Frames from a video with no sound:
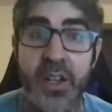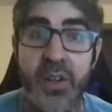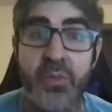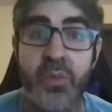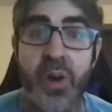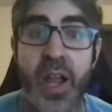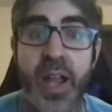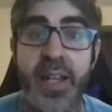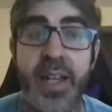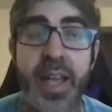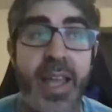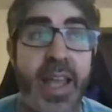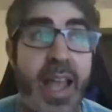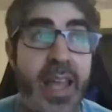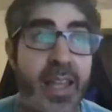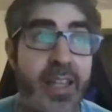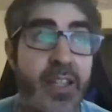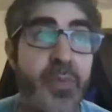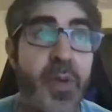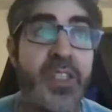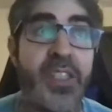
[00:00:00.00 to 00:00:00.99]
right? And
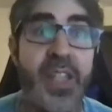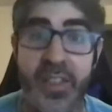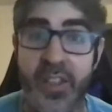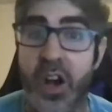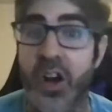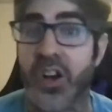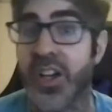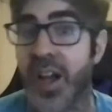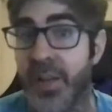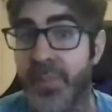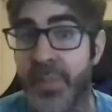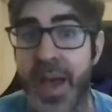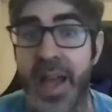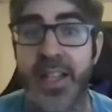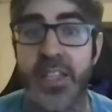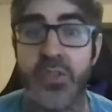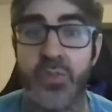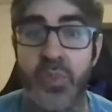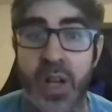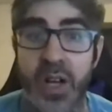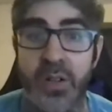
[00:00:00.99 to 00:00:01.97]
especially in the archive
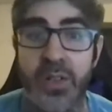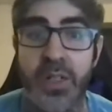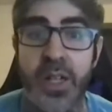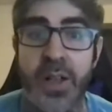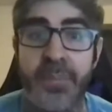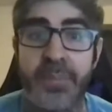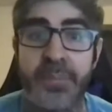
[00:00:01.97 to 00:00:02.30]
pack as well.